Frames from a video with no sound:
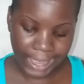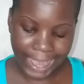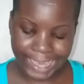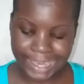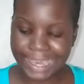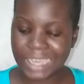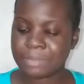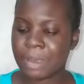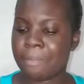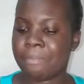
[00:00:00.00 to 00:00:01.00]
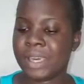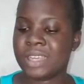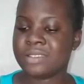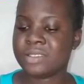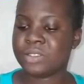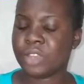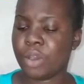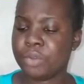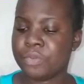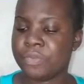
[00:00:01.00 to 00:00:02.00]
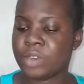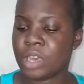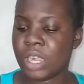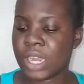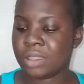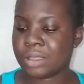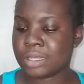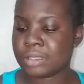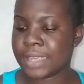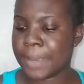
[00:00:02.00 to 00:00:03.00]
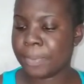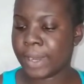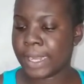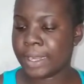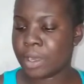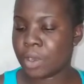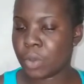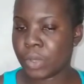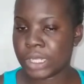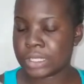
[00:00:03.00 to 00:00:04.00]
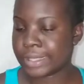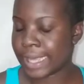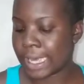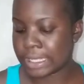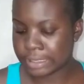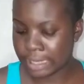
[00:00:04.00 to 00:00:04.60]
I guess my biggest downfall on the tape right now is that